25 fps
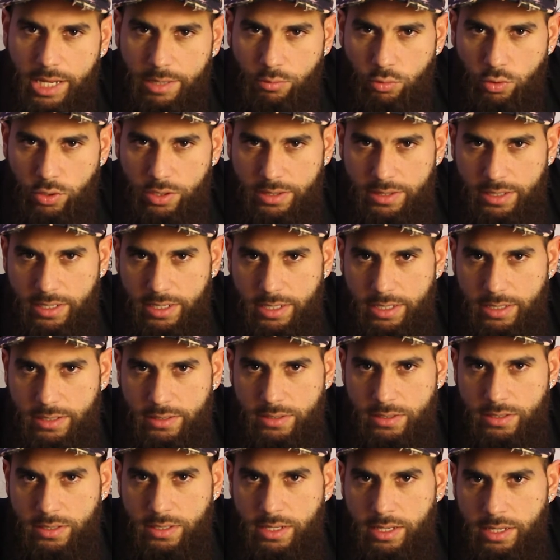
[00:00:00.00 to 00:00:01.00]
more
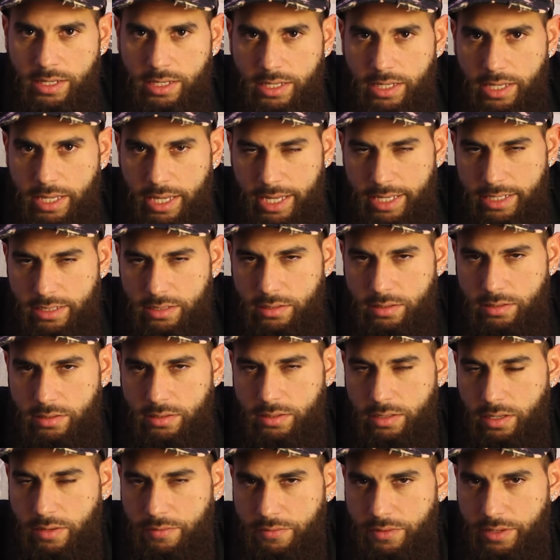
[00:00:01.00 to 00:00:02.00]
things and
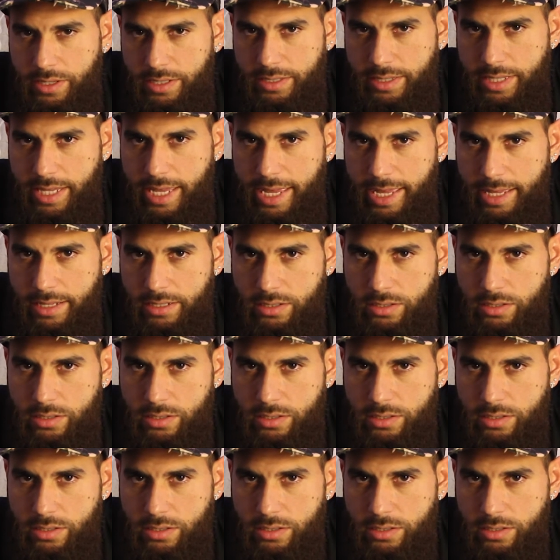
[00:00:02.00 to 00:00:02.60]
stuff like that.